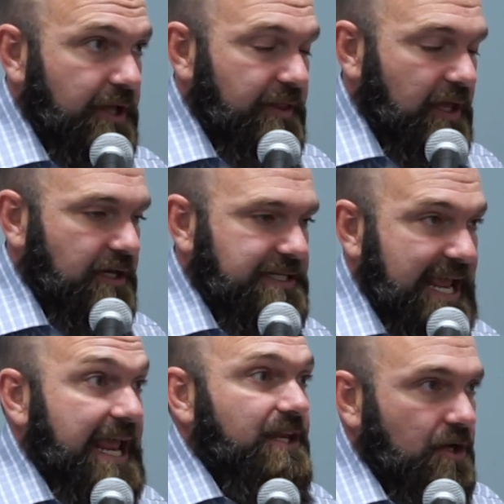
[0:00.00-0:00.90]
and then in
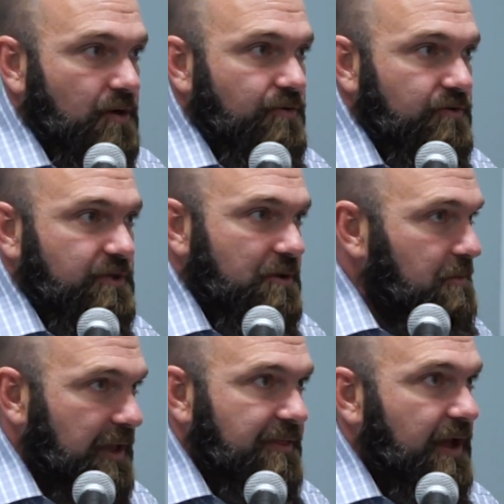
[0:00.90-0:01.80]
10 years, give me
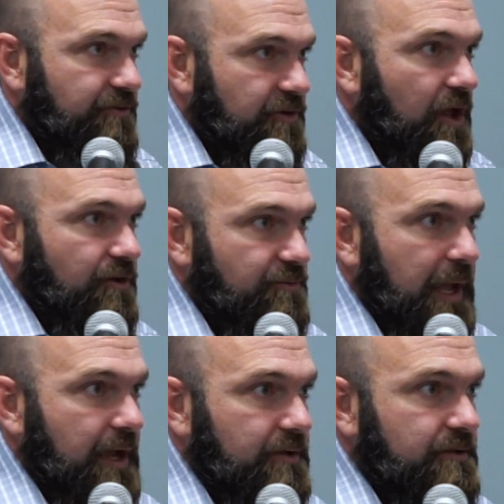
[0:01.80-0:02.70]
my $1,000
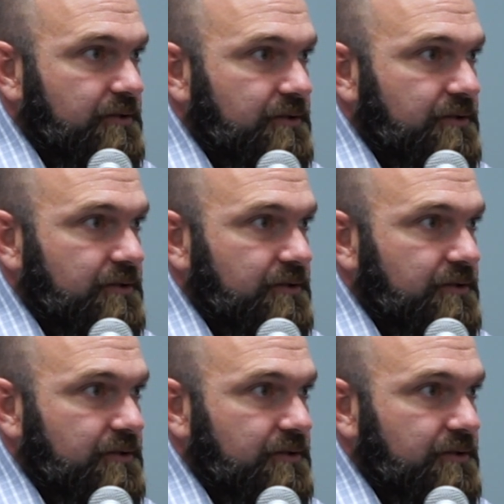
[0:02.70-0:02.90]
back.